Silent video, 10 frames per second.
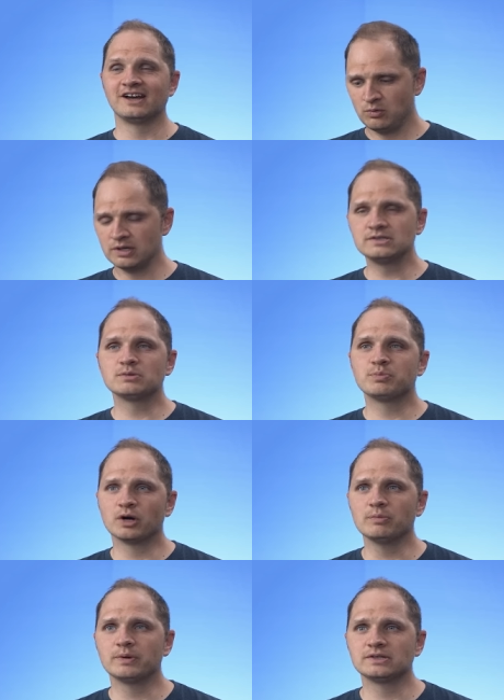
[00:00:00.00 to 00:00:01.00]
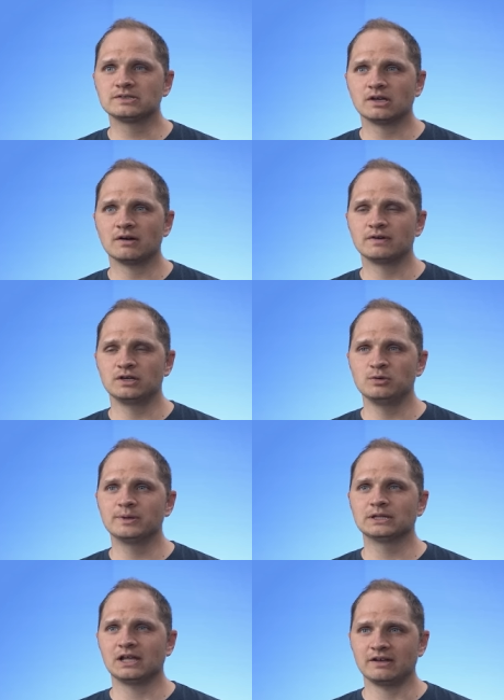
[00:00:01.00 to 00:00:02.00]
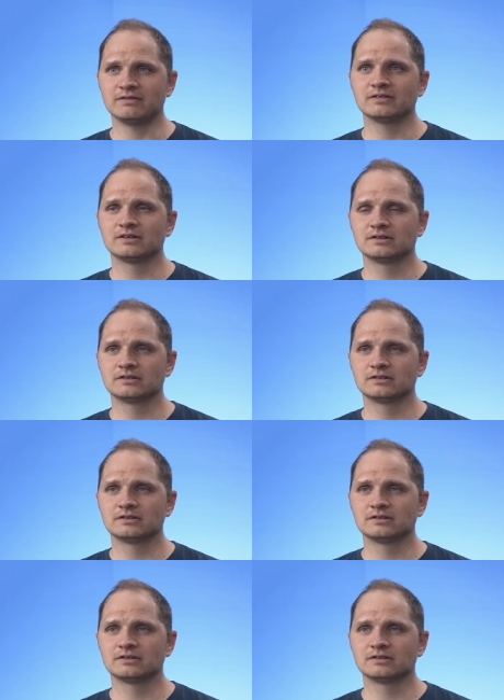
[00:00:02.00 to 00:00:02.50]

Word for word: What is the purpose of a human life?